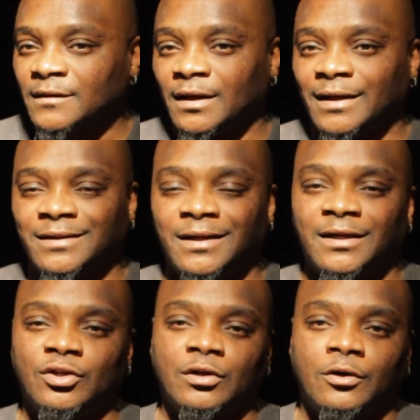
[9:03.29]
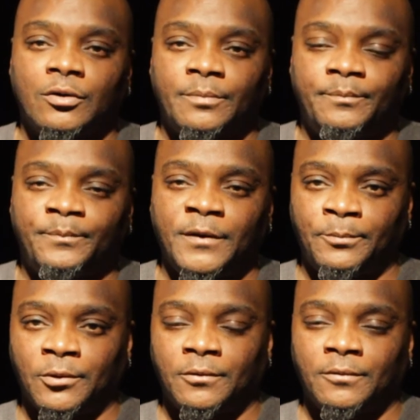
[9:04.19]
And then, you know,
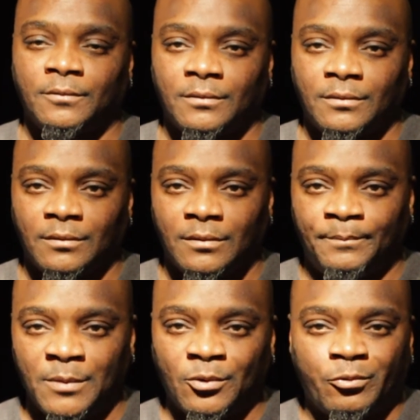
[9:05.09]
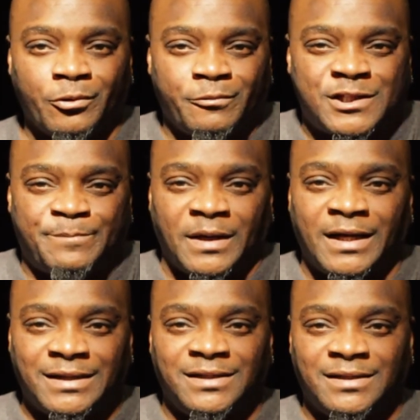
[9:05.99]
people were
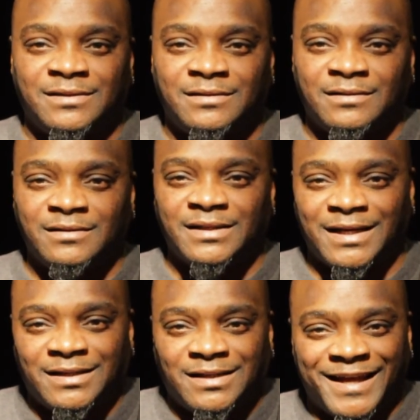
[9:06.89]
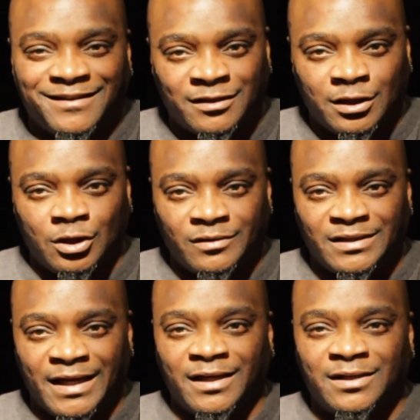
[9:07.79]
responding kind of like a little
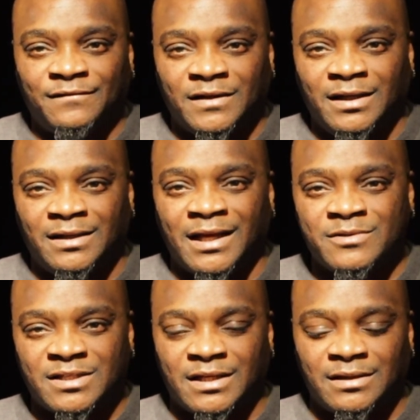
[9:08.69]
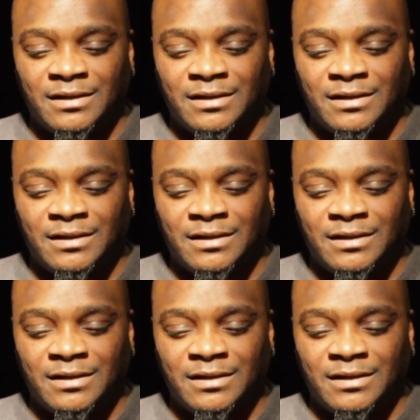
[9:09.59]
negatively. They was kind of